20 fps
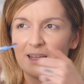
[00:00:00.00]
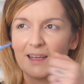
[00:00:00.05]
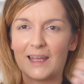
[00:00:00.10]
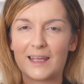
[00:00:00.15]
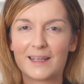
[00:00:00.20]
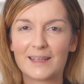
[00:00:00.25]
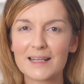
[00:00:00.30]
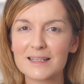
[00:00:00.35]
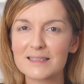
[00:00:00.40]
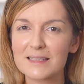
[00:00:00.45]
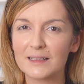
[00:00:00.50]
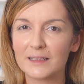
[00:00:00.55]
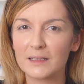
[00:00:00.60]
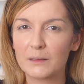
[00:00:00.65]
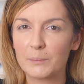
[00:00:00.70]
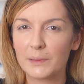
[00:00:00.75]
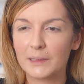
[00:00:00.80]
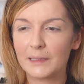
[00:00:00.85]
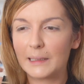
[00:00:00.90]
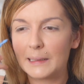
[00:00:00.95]
it gets a
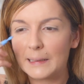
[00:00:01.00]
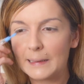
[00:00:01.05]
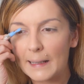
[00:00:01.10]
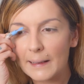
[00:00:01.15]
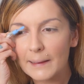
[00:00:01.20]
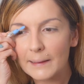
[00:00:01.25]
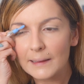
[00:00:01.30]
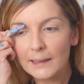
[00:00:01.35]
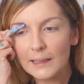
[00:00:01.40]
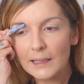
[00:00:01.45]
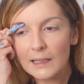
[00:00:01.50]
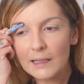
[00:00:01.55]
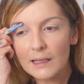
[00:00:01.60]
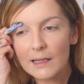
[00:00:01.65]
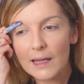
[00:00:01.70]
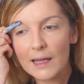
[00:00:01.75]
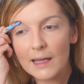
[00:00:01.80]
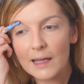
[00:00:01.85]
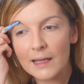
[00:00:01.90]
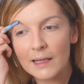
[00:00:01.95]
little bit yucky
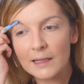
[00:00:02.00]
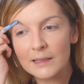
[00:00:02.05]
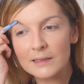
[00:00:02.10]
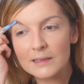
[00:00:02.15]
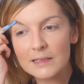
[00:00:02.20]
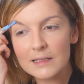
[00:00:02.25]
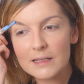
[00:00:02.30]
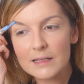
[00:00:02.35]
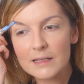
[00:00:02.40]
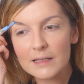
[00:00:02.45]
and